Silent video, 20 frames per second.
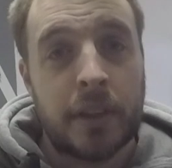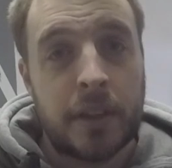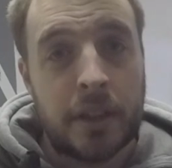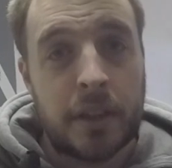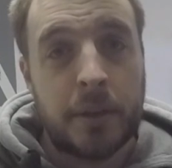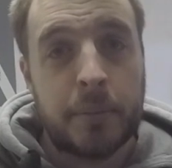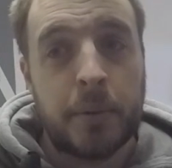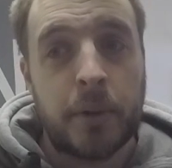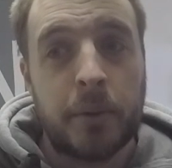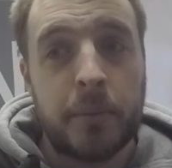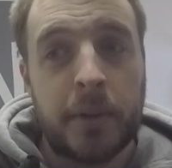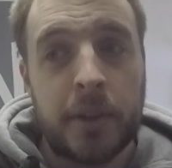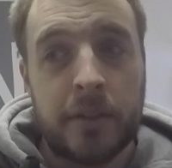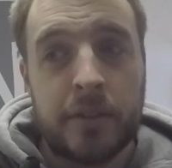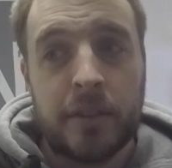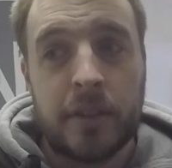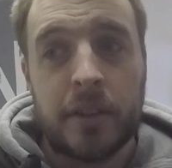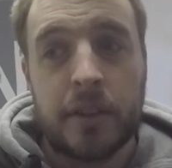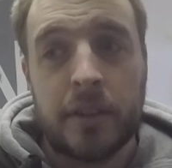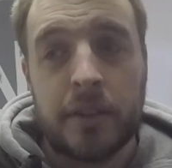I
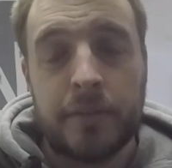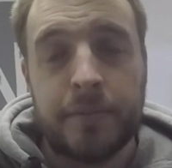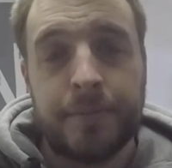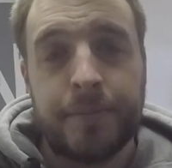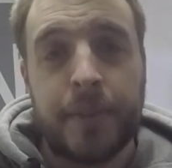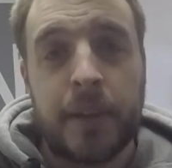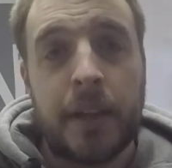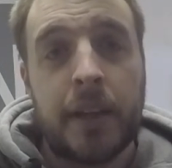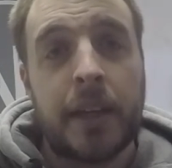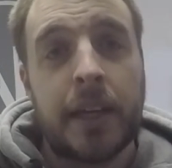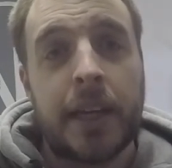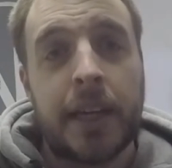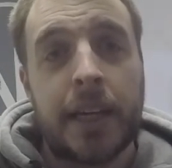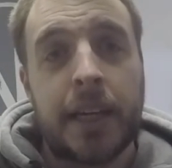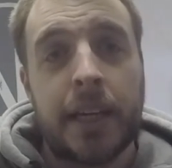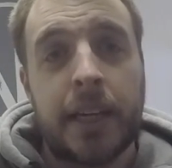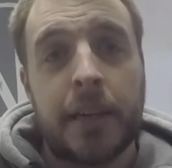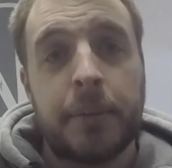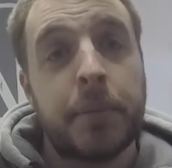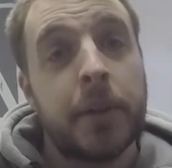promise.
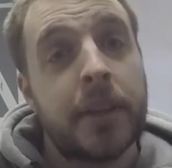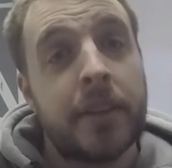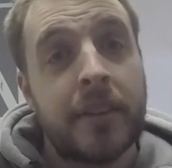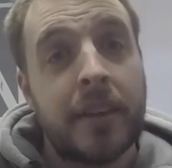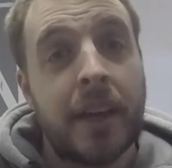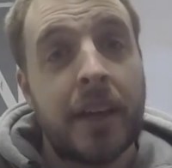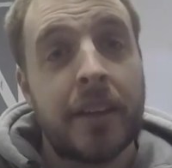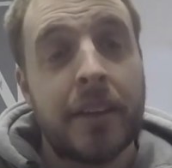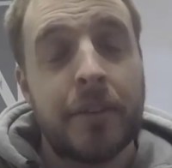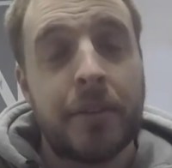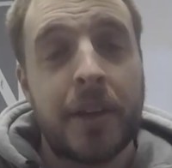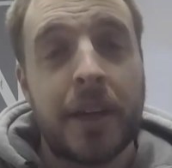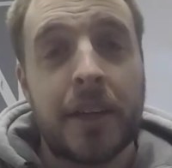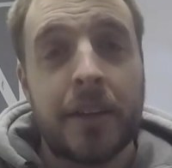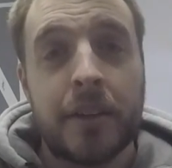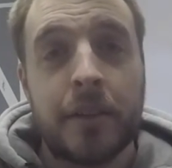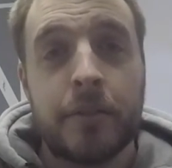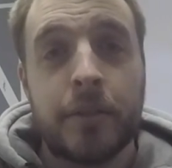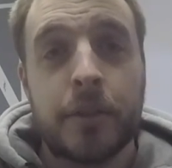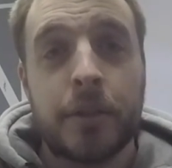But yeah, there we are.
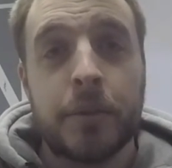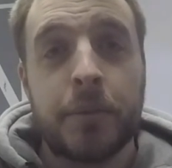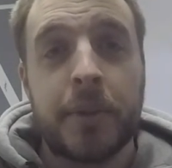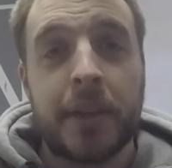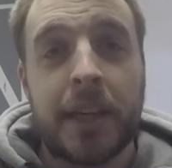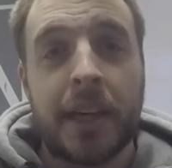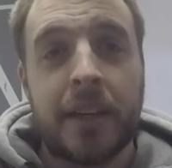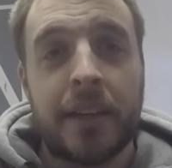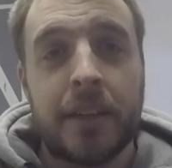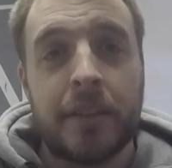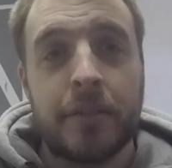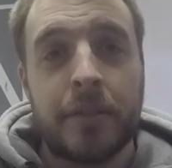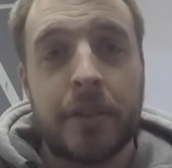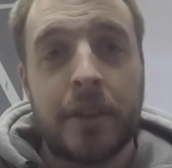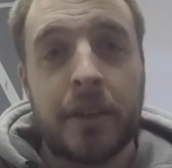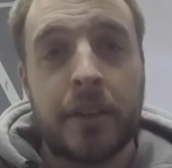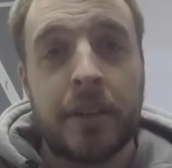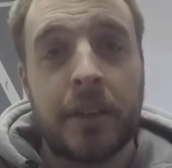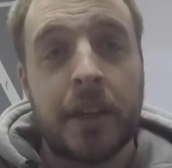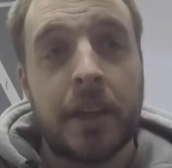Have a good weekend,
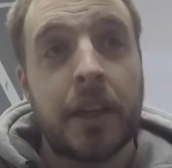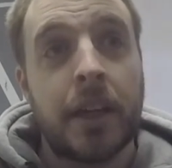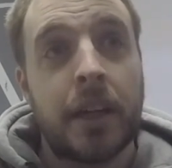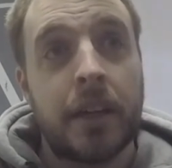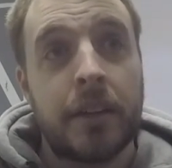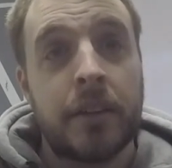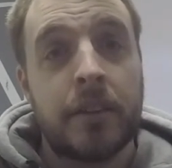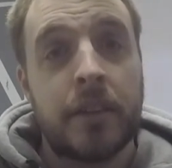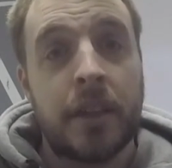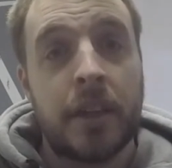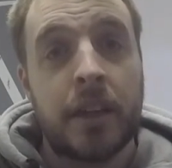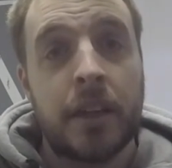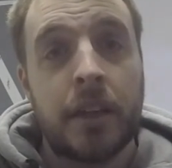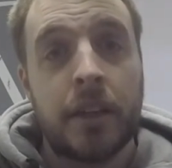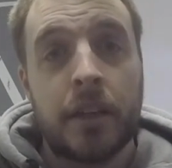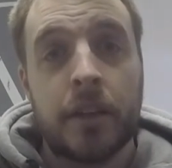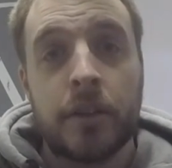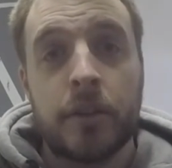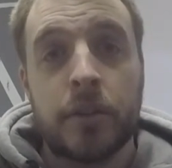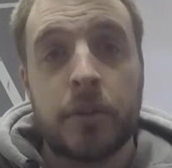everyone, and
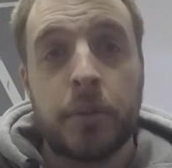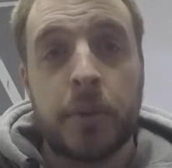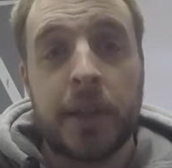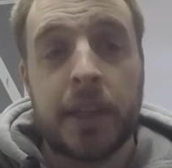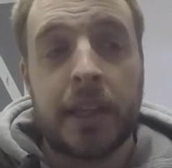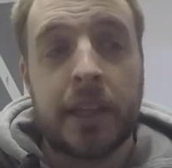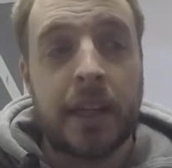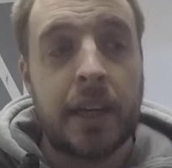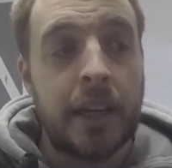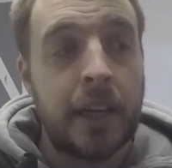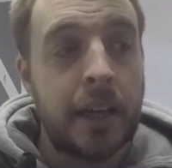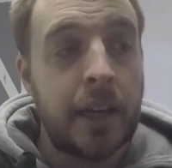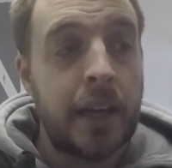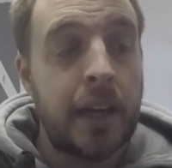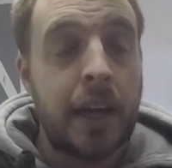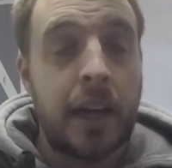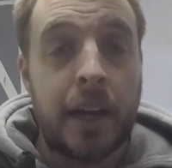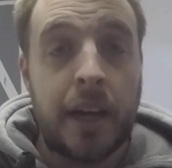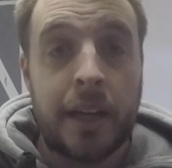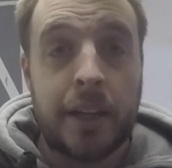a good week,
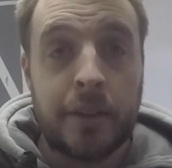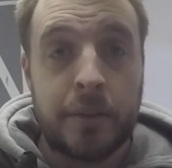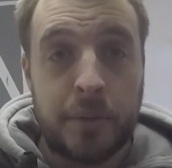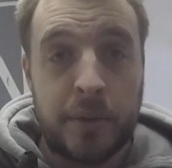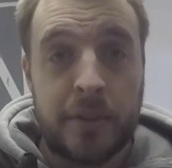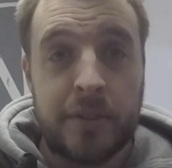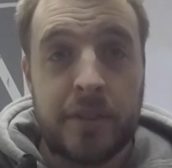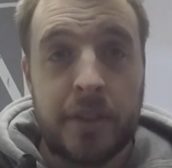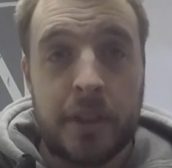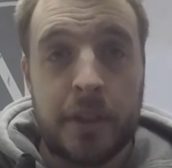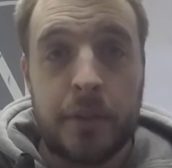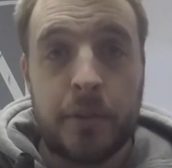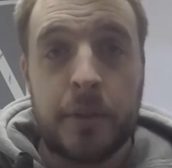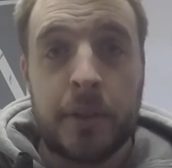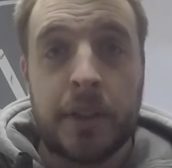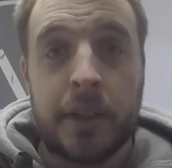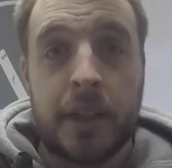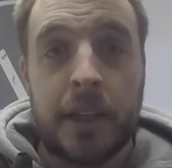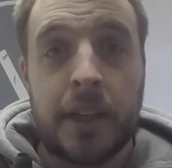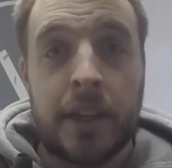and we'll see you
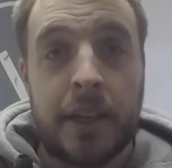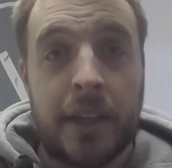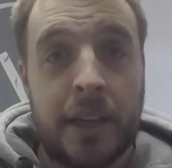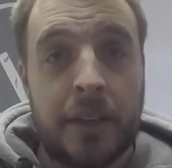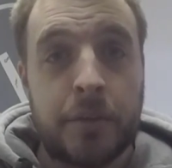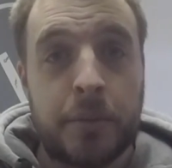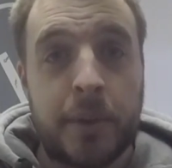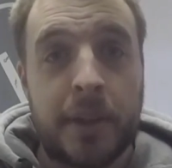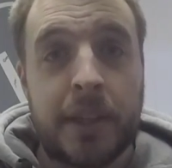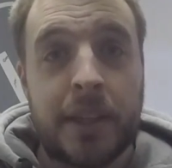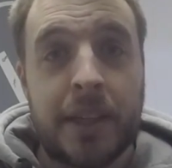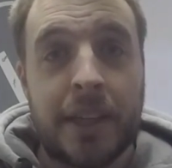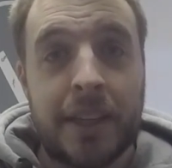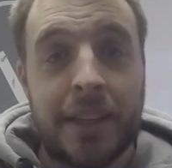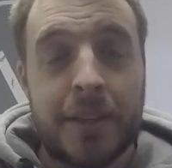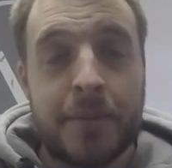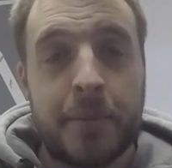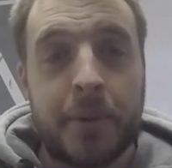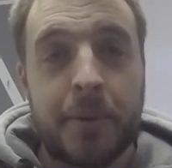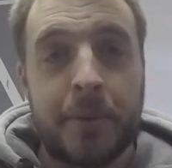next week
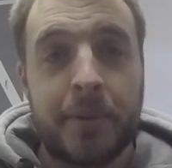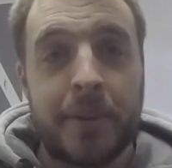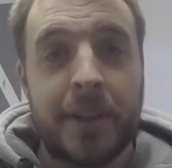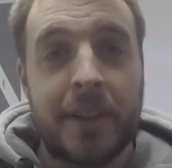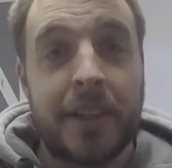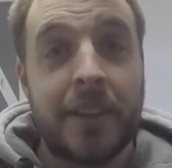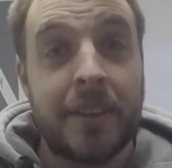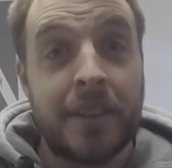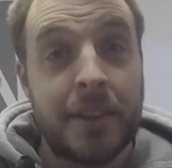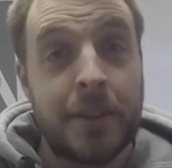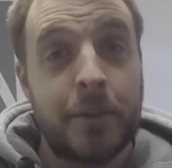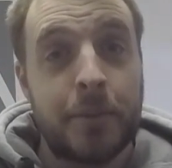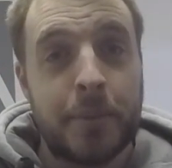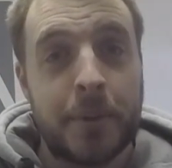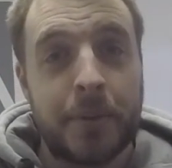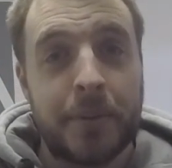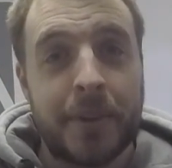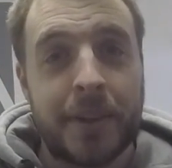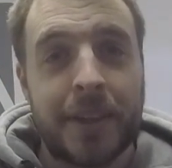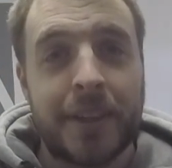in the new
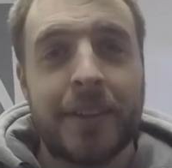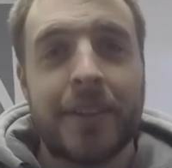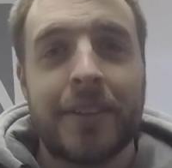brewery.